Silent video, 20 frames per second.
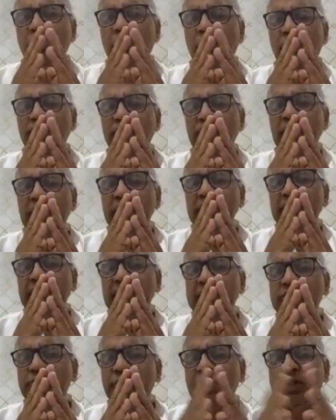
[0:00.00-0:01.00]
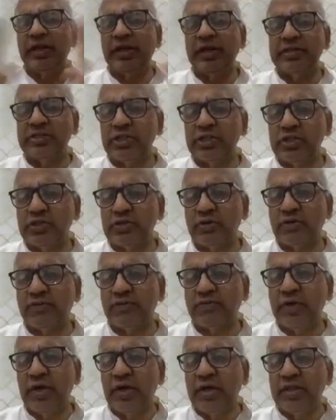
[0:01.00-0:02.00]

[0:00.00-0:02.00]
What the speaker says: of the experiences of